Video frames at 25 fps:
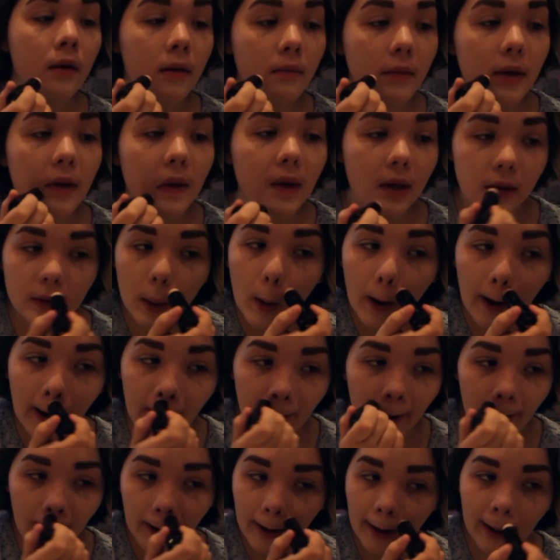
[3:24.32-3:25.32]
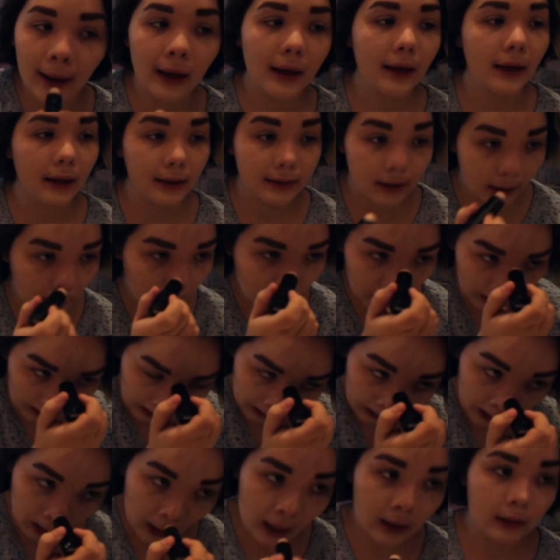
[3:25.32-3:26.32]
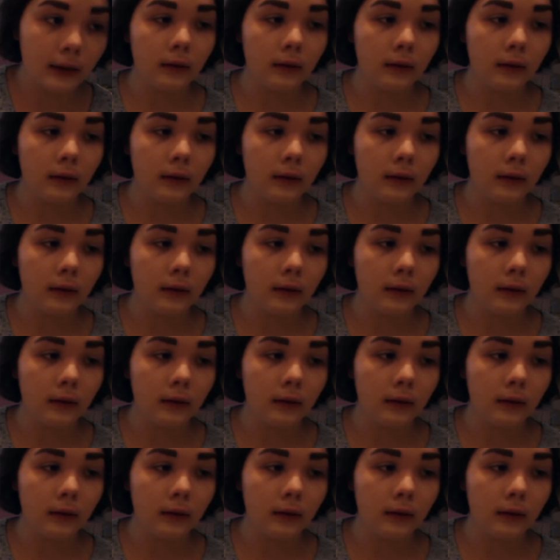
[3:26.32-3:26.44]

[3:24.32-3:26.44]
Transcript: because it has like low